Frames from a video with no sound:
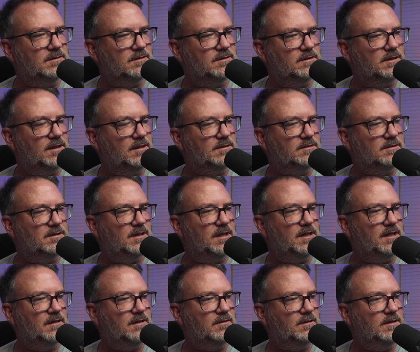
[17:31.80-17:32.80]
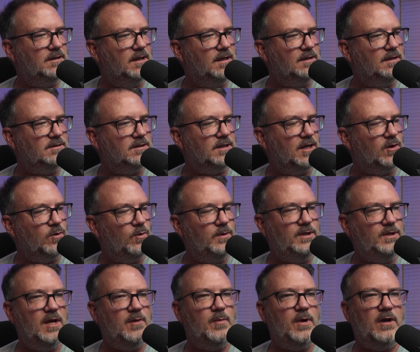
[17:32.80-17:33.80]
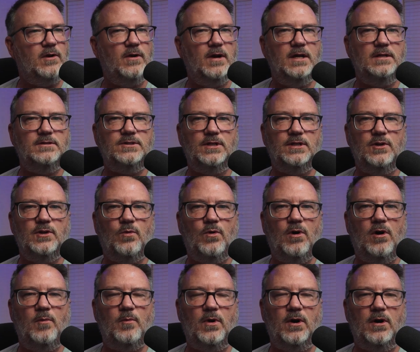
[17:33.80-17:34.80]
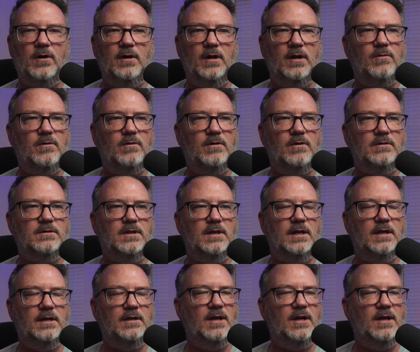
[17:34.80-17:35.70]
I was like, it's like when we take my grandson to Walmart. I want that.